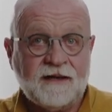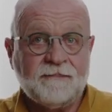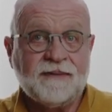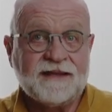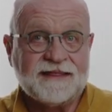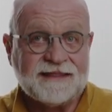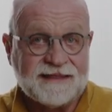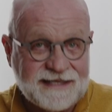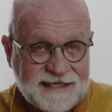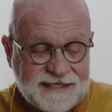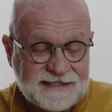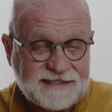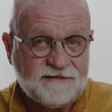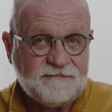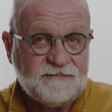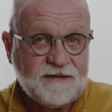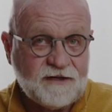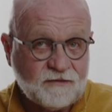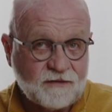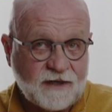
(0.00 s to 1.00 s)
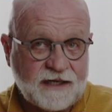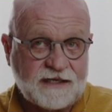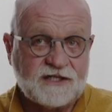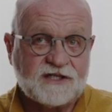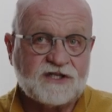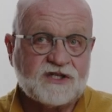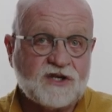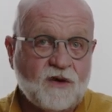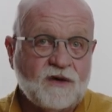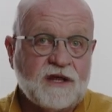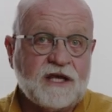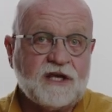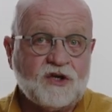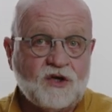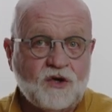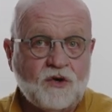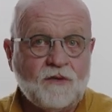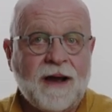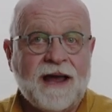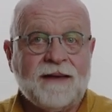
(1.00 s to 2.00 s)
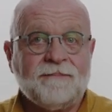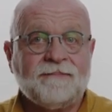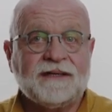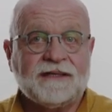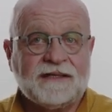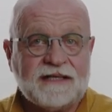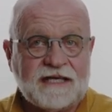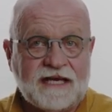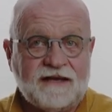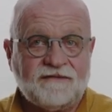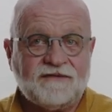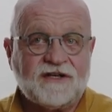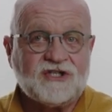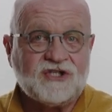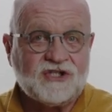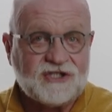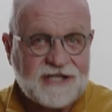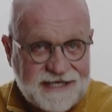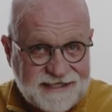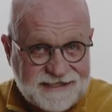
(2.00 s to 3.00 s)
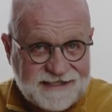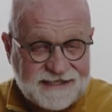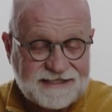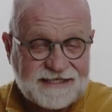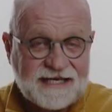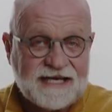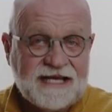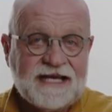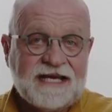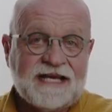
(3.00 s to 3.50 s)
but these have been written so that you might believe that Jesus